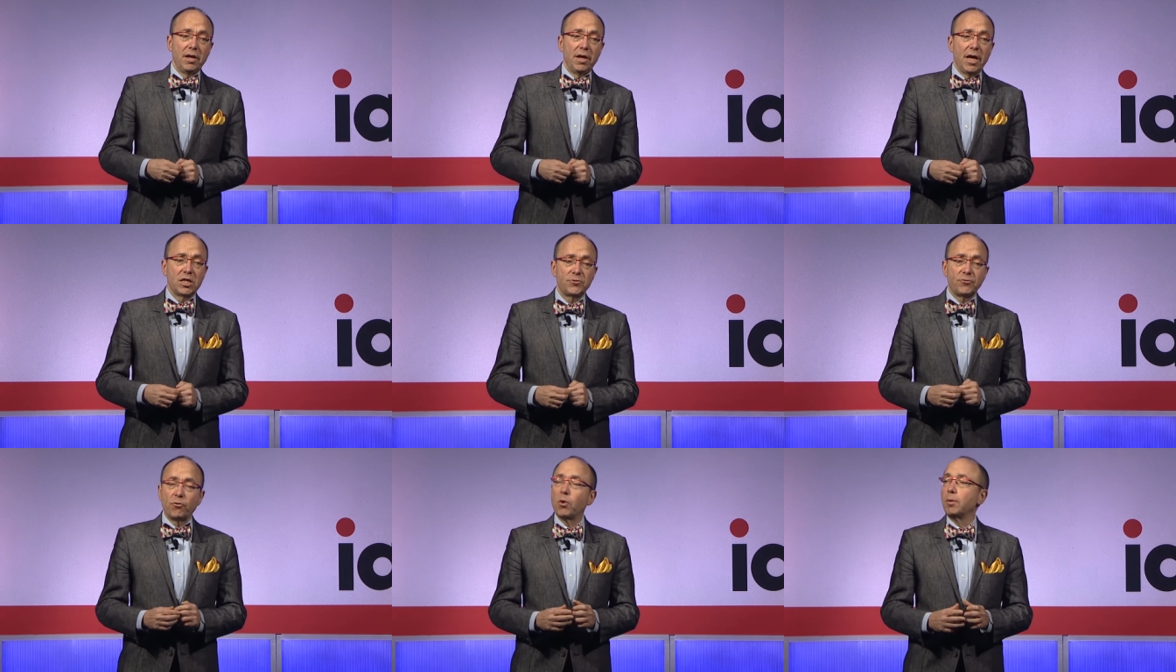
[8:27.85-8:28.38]

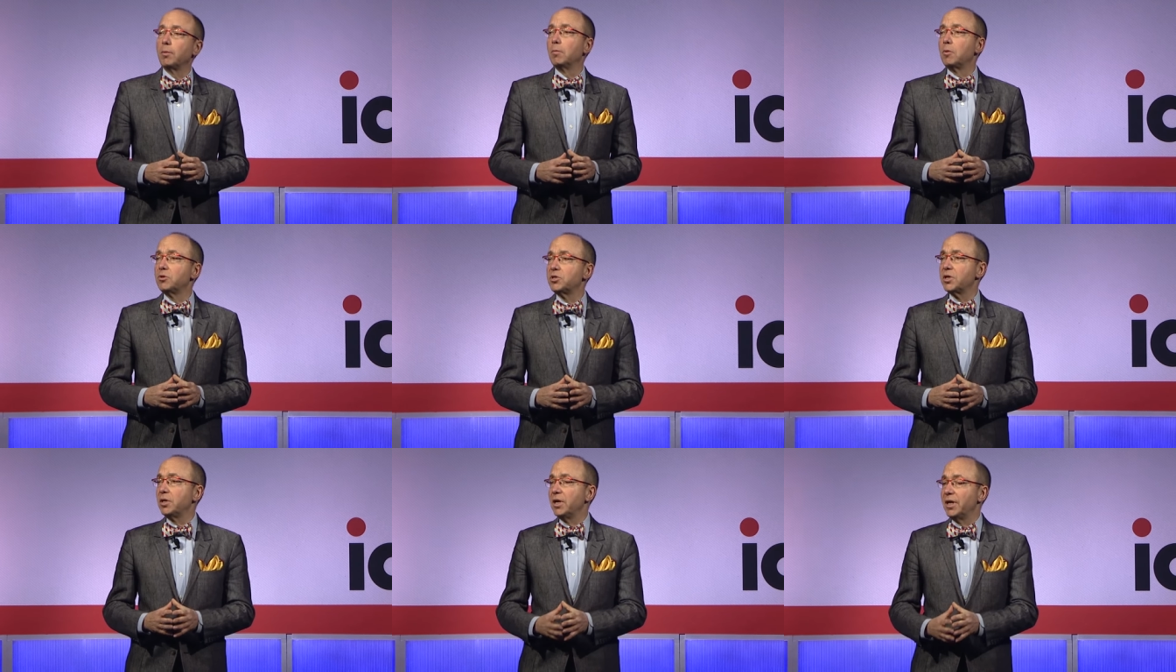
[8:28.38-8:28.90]
As former
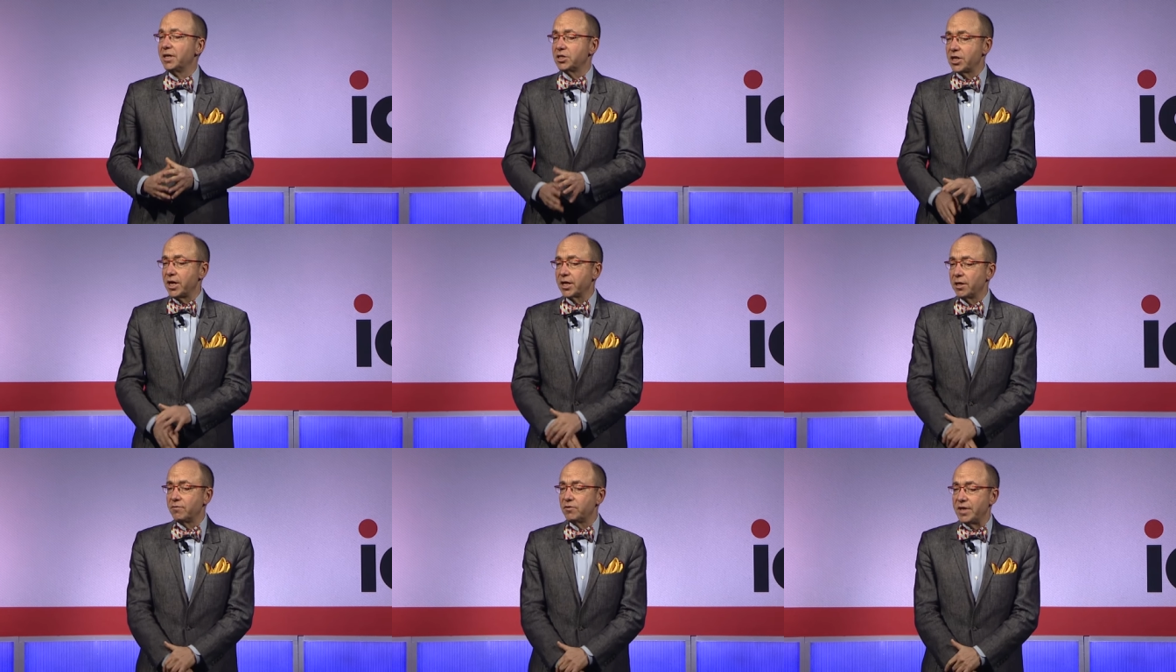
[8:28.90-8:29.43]
Mozilla
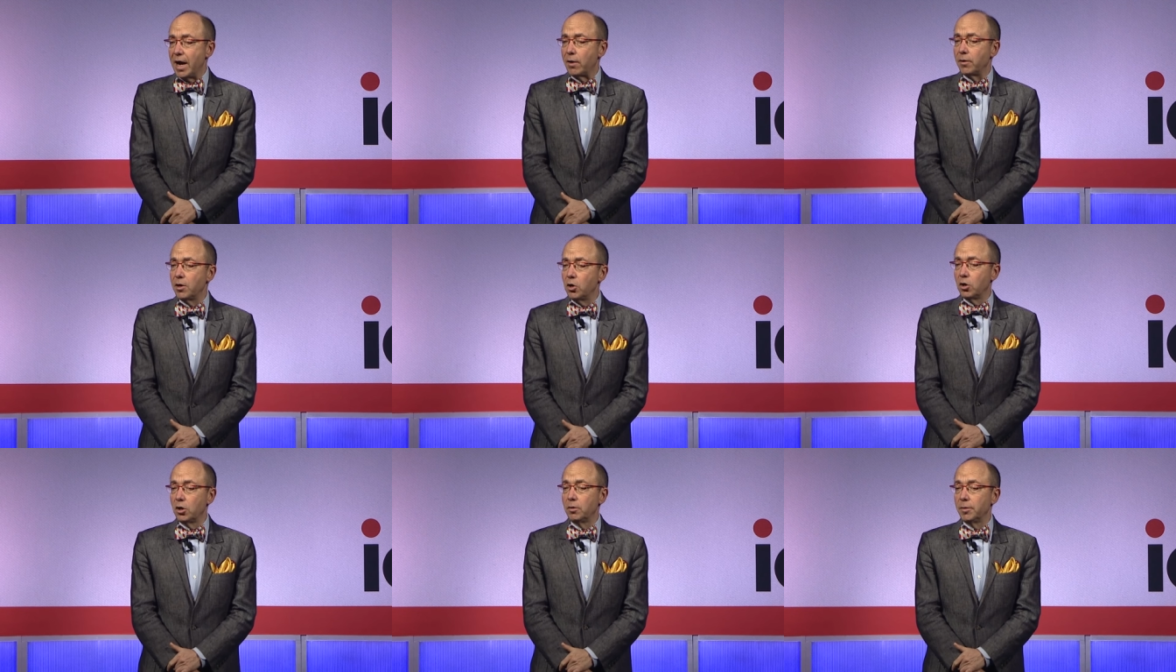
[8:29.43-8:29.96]
executive Darren
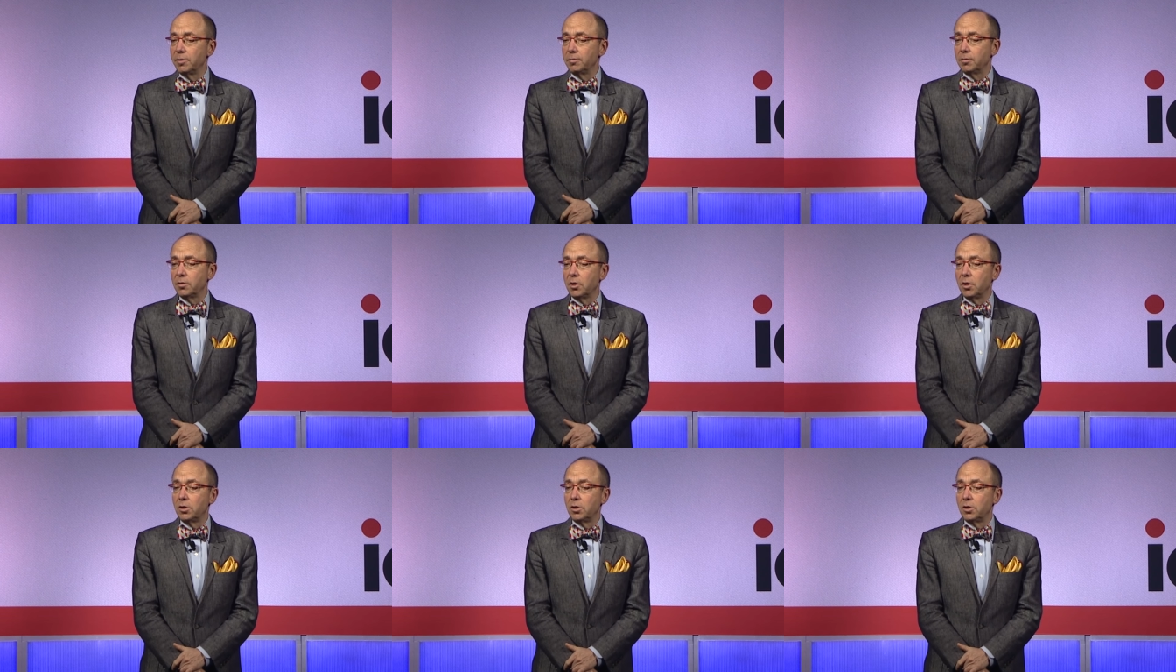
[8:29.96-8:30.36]
Herman